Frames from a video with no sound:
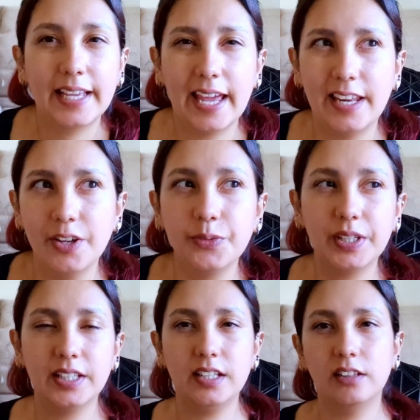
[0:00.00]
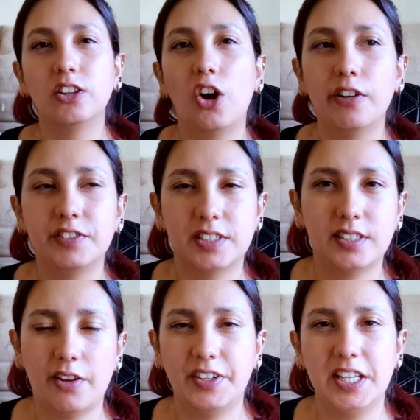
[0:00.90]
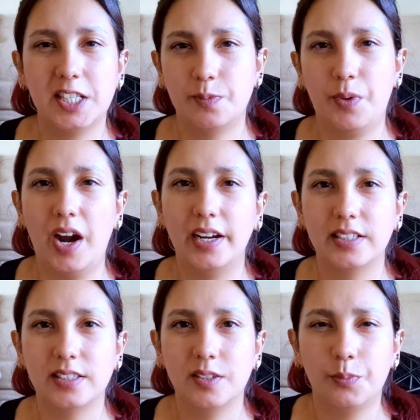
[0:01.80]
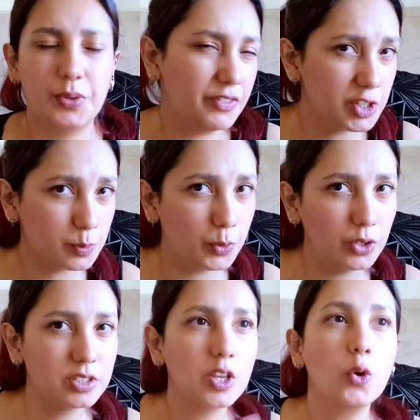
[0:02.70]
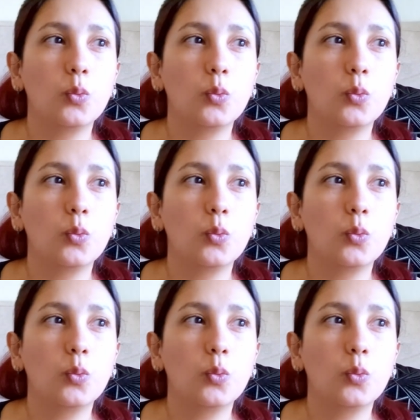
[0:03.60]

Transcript: Kelly really loved Stephanie Sparks' previous books,